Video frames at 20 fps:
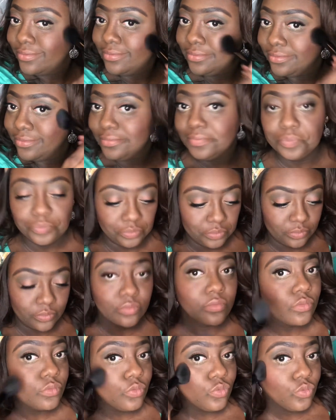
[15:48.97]
Our
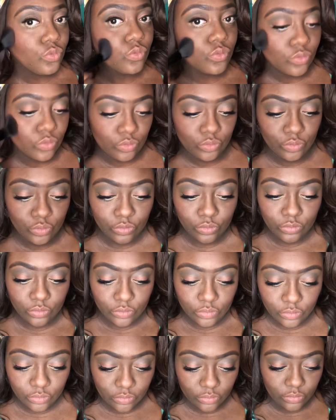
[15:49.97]
blushes are very
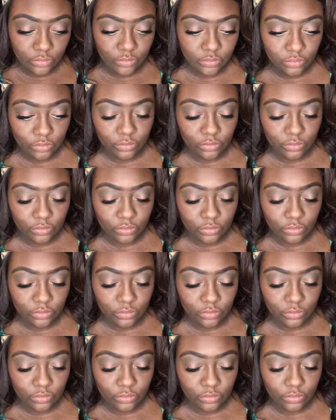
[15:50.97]
pigmented,